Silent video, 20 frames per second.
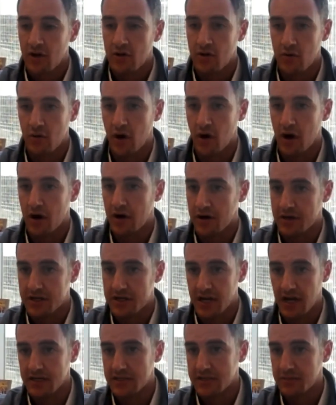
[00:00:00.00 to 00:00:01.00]
who are
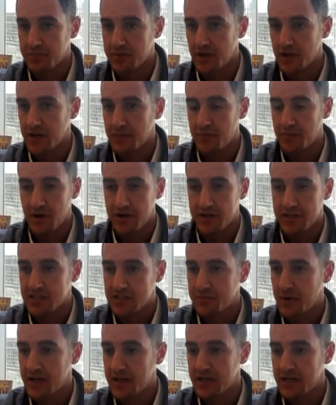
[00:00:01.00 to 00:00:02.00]
contemplating
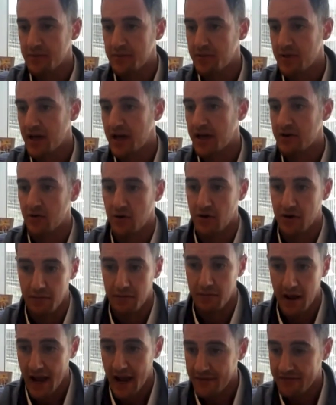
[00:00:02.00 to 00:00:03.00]
participating in the plan
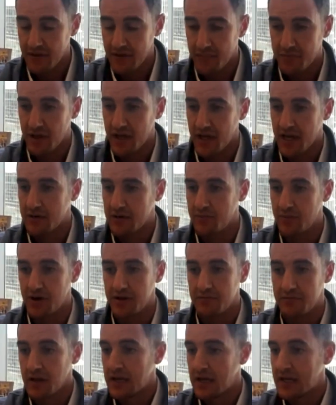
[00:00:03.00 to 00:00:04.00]
or have the plan
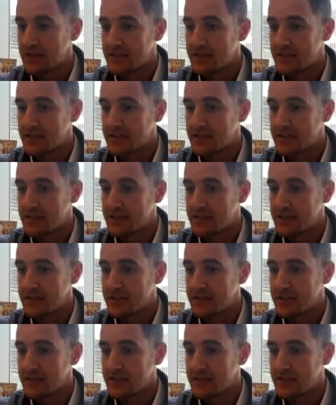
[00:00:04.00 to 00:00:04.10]
but